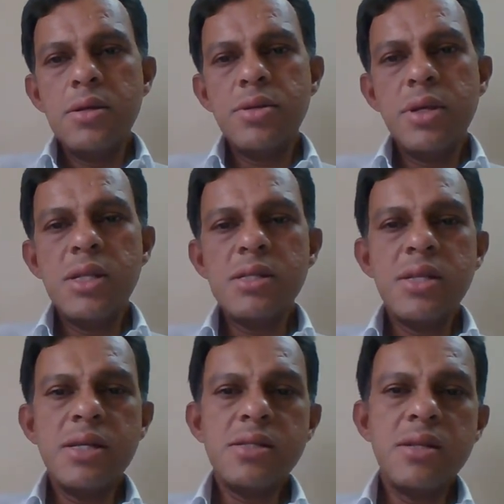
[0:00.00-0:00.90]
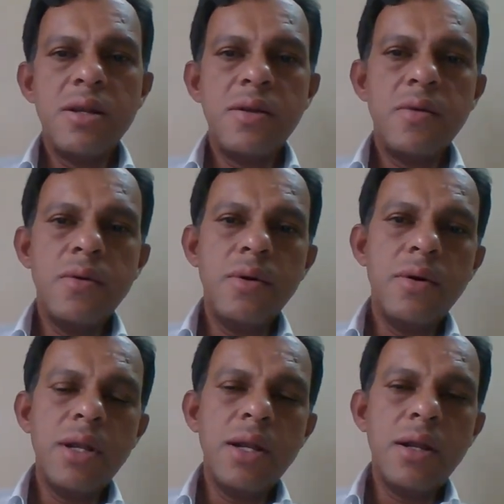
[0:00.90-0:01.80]
So in this session,
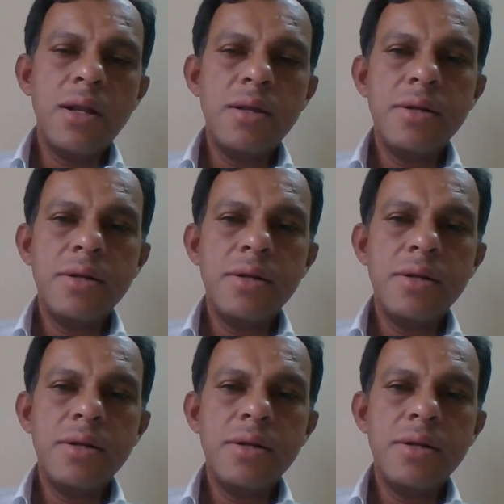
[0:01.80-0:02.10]
we'll